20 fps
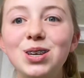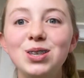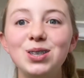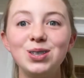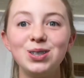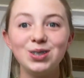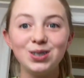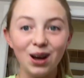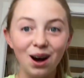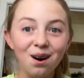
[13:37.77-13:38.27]

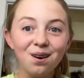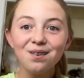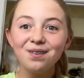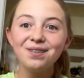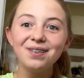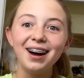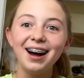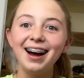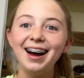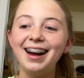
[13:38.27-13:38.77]
so
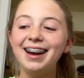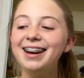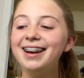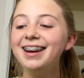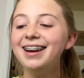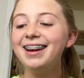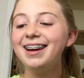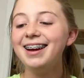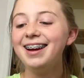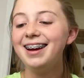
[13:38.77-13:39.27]
fun.
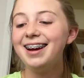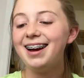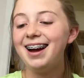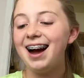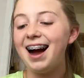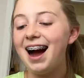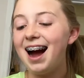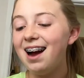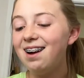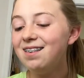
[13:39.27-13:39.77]

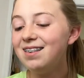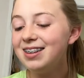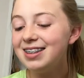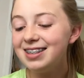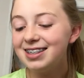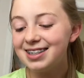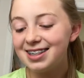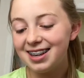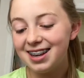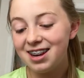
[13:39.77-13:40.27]
I
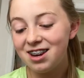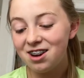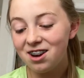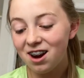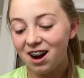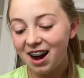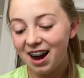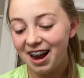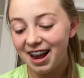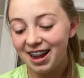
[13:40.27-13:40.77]
was
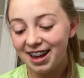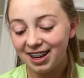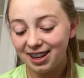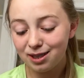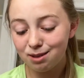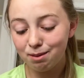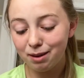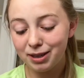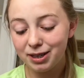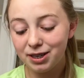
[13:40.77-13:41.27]
not
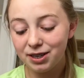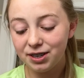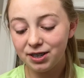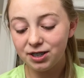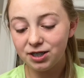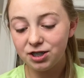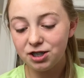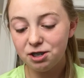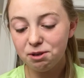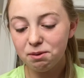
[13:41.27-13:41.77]
expecting her.
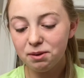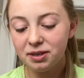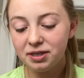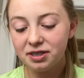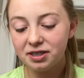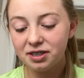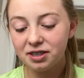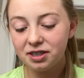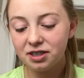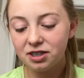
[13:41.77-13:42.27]
She was
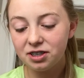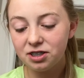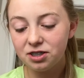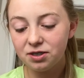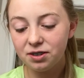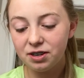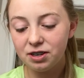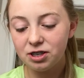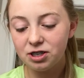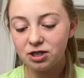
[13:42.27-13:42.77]

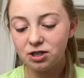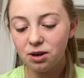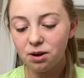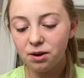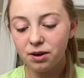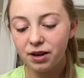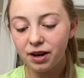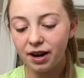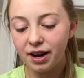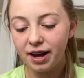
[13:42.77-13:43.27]
doing so
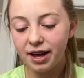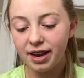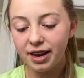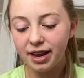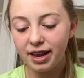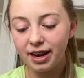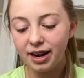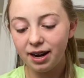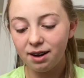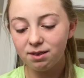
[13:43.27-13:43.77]
good,
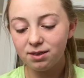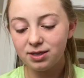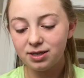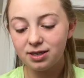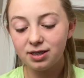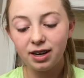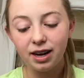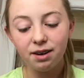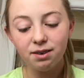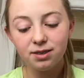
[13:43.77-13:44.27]
and I was
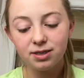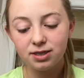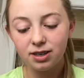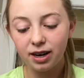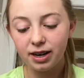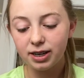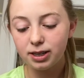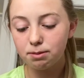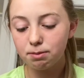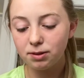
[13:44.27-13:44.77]

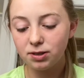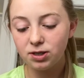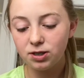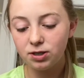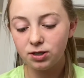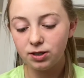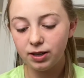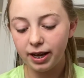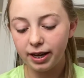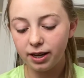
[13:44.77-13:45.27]
not expecting her to
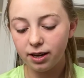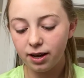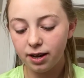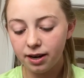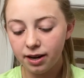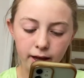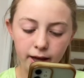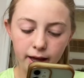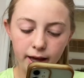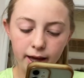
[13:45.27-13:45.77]
do that good.
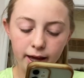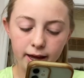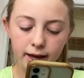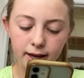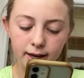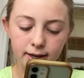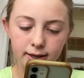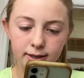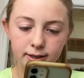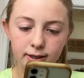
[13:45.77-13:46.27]

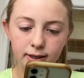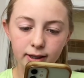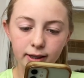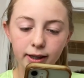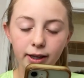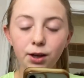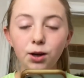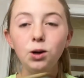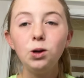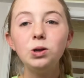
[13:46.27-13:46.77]
And
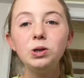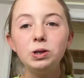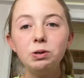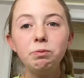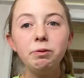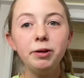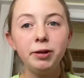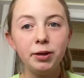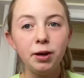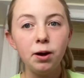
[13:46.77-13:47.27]
little did
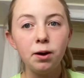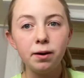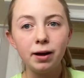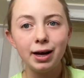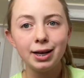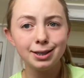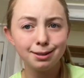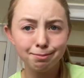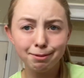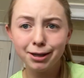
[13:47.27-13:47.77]
we know,
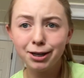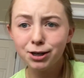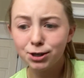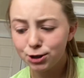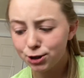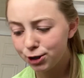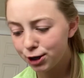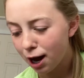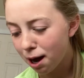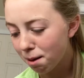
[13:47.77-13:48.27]
Aspen could
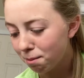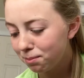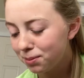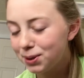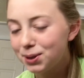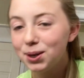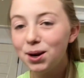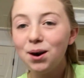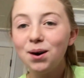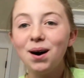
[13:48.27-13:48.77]
jump.
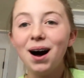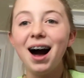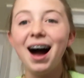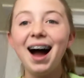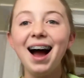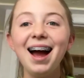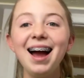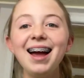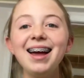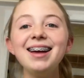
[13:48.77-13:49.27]
So
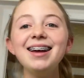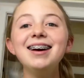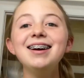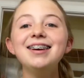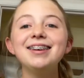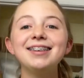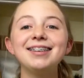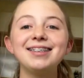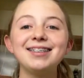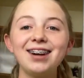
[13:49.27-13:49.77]
I
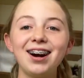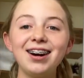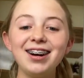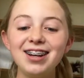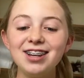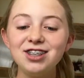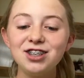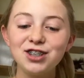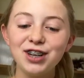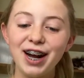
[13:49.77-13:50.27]

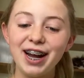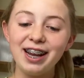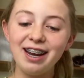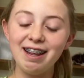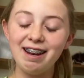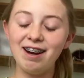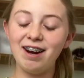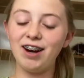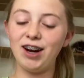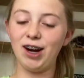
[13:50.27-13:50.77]
started
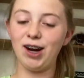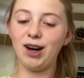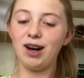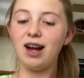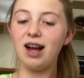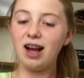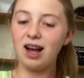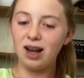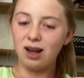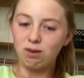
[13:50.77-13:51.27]
training
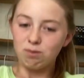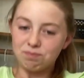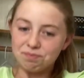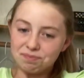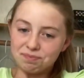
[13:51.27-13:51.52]
her.